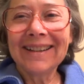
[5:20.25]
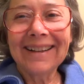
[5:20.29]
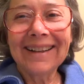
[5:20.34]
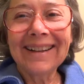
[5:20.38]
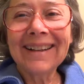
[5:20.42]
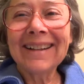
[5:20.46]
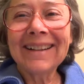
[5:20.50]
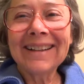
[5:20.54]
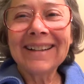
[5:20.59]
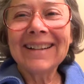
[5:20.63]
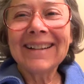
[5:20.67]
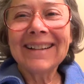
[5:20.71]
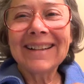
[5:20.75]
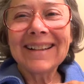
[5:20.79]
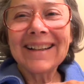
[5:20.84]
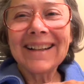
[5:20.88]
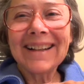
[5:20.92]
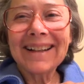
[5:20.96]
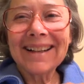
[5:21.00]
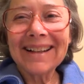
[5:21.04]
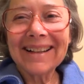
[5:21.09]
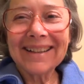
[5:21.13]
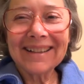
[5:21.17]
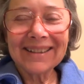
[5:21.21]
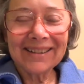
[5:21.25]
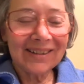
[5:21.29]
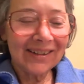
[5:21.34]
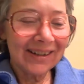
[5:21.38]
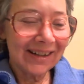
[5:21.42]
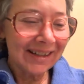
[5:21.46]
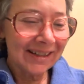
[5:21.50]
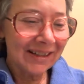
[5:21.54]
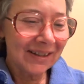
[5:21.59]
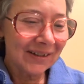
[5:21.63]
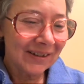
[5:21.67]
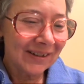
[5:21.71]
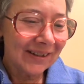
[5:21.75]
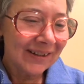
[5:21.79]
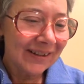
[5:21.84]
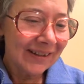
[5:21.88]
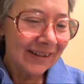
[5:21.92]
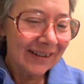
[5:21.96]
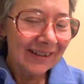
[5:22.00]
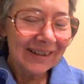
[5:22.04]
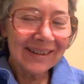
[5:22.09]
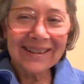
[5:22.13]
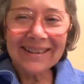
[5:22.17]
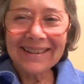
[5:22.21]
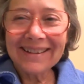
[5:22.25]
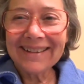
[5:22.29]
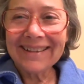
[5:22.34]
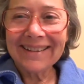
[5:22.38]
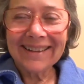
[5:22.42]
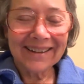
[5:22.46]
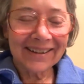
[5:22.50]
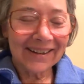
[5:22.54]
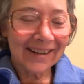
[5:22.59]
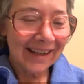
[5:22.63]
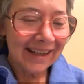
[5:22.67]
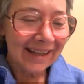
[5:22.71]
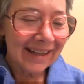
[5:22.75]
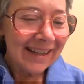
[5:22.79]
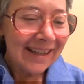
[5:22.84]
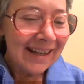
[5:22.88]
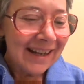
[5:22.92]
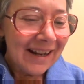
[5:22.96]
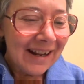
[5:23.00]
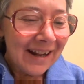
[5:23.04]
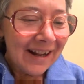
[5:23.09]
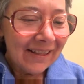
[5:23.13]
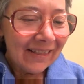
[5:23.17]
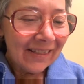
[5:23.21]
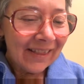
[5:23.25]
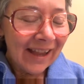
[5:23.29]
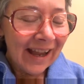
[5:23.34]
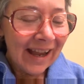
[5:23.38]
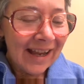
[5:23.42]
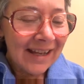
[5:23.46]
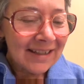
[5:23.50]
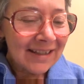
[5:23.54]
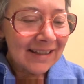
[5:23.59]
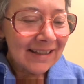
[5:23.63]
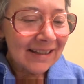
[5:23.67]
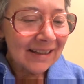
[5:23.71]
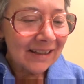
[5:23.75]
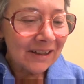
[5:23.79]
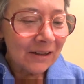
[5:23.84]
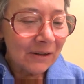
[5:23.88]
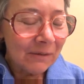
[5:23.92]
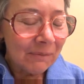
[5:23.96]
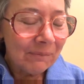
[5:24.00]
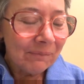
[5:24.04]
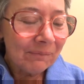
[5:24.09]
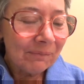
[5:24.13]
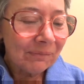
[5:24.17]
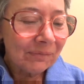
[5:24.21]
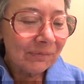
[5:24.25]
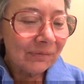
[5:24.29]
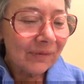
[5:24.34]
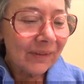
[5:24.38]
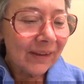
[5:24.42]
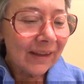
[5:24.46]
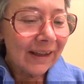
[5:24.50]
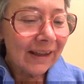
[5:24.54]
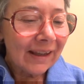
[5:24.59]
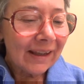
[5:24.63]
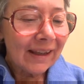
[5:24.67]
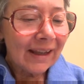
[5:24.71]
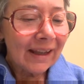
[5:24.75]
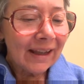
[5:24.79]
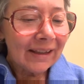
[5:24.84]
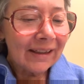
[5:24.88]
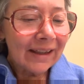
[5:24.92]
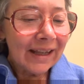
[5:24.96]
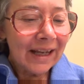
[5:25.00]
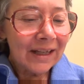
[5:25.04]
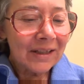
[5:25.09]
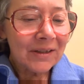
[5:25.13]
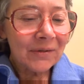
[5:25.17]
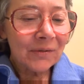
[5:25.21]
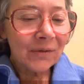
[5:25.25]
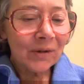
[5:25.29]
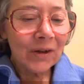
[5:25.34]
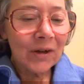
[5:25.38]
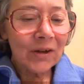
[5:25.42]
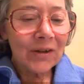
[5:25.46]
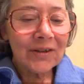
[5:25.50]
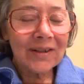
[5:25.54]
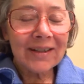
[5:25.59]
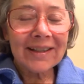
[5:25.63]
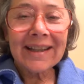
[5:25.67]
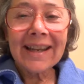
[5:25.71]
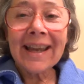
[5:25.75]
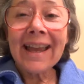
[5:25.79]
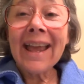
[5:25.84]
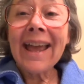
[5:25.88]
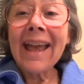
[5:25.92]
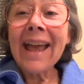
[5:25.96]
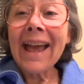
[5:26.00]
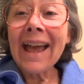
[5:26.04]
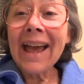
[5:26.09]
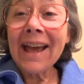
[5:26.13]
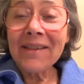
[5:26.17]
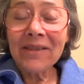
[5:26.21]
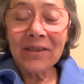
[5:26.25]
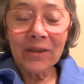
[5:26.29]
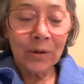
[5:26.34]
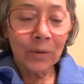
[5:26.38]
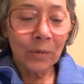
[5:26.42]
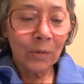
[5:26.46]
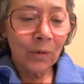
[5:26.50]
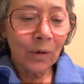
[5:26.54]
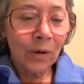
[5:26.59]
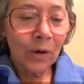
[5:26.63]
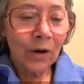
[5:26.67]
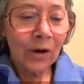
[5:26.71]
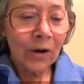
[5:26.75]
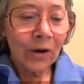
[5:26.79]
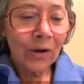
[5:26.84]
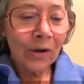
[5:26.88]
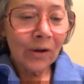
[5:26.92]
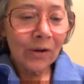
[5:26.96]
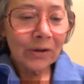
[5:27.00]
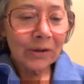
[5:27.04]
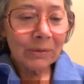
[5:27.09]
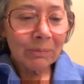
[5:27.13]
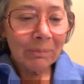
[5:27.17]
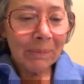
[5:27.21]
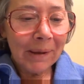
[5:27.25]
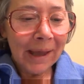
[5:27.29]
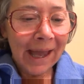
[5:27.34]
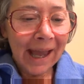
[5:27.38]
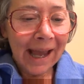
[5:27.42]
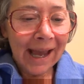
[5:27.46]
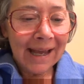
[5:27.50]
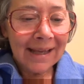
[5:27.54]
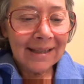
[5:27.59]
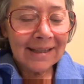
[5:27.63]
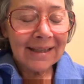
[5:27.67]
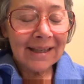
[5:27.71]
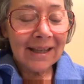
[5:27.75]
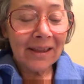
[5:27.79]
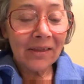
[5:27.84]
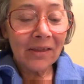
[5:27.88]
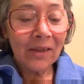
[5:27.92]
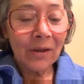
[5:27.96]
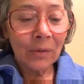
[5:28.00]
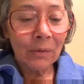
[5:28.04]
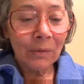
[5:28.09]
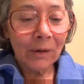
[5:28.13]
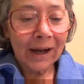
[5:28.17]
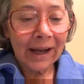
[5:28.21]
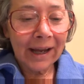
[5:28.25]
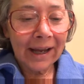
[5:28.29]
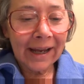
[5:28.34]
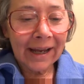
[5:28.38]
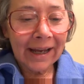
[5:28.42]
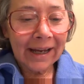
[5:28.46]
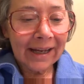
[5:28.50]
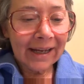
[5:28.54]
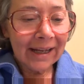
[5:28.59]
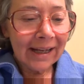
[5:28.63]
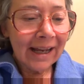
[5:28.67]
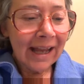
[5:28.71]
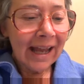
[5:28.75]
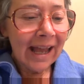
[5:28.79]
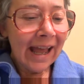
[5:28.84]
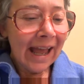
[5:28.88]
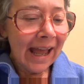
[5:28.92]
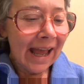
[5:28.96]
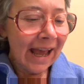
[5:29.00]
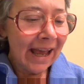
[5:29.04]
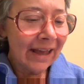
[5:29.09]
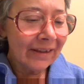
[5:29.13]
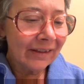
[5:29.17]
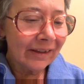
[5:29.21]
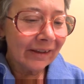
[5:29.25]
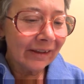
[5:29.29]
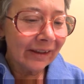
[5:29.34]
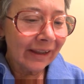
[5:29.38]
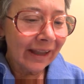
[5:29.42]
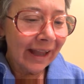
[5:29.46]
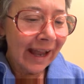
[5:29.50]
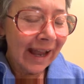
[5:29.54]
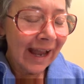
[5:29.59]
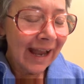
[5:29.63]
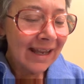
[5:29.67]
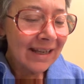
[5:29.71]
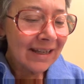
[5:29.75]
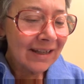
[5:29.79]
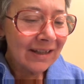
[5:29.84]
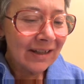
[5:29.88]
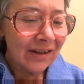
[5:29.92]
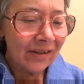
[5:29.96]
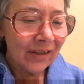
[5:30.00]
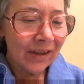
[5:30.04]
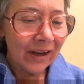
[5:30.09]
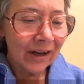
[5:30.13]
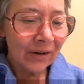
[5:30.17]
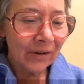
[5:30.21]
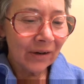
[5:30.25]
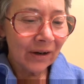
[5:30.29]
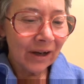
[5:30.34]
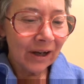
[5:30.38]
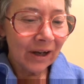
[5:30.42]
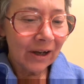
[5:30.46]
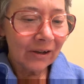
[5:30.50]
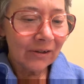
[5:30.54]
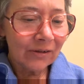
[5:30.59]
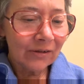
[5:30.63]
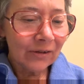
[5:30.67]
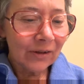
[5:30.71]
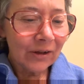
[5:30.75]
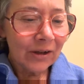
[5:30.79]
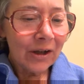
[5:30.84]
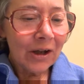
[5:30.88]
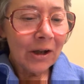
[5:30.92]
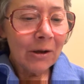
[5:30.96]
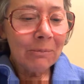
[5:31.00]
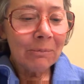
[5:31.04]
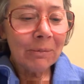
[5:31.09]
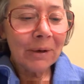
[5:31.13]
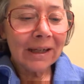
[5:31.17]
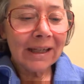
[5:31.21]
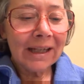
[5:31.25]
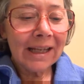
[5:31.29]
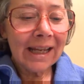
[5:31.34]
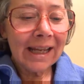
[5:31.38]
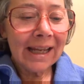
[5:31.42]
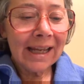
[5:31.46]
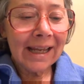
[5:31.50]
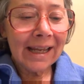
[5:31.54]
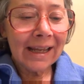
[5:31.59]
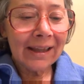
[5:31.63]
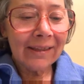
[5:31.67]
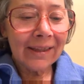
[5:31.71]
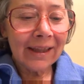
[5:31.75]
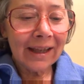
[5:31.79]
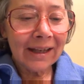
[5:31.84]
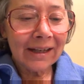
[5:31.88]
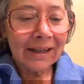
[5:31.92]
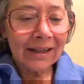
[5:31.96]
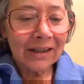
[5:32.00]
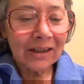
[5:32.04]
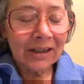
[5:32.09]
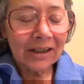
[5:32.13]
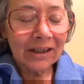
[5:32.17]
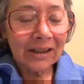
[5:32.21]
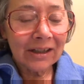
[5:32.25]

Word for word: Ah, trying to. Okay, last um, last verse. And the world passeth away, and the last thereof. But he that